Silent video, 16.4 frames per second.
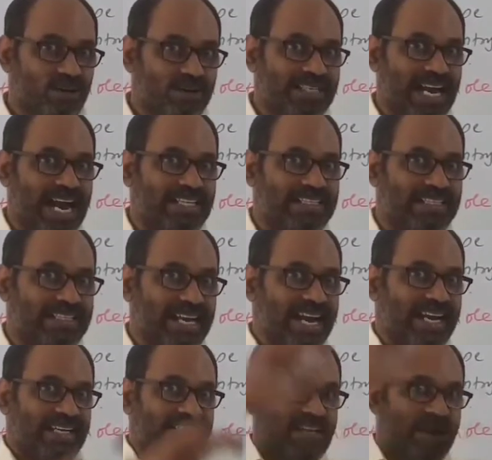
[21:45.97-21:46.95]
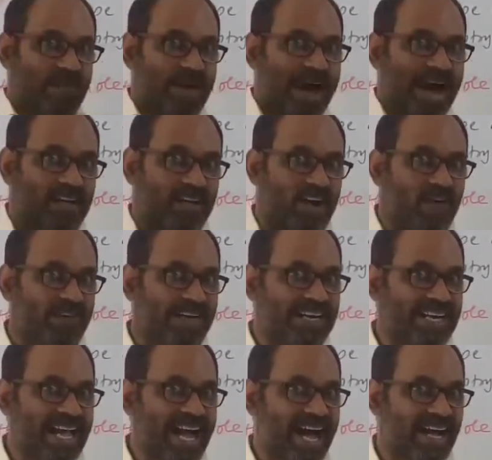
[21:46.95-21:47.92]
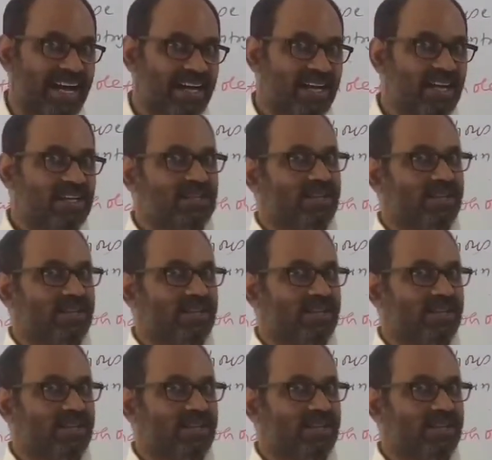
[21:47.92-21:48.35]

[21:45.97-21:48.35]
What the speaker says: Gujarat state is a part of India.